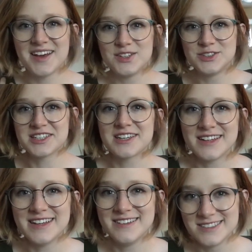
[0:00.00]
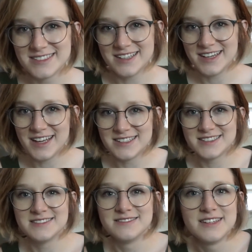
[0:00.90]
I usually clean on
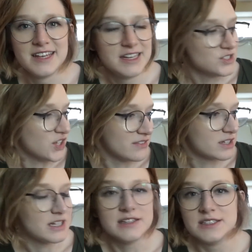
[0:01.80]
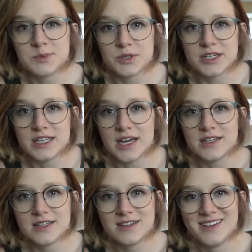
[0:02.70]
Sundays and so I haven't cleaned this morning yet.